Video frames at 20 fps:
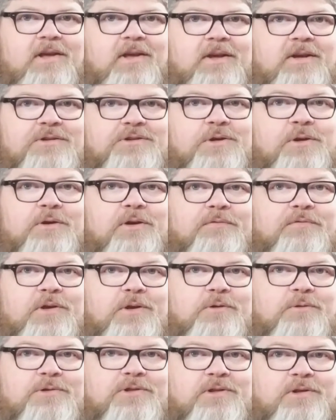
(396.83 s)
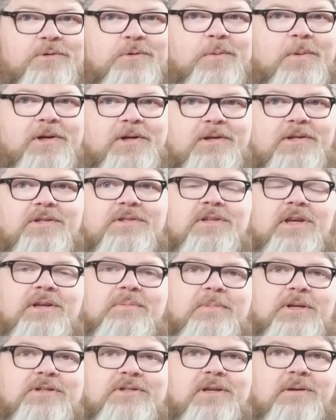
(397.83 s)
So if you still wanted to send
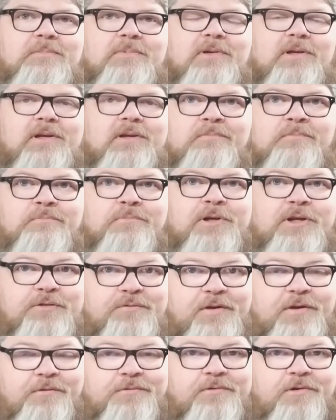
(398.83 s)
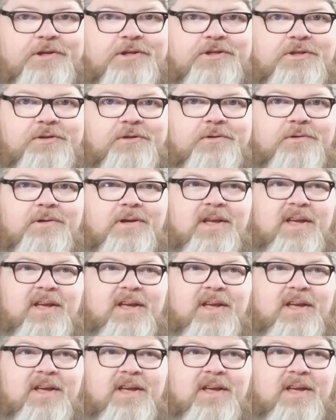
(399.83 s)
me something, please feel free to.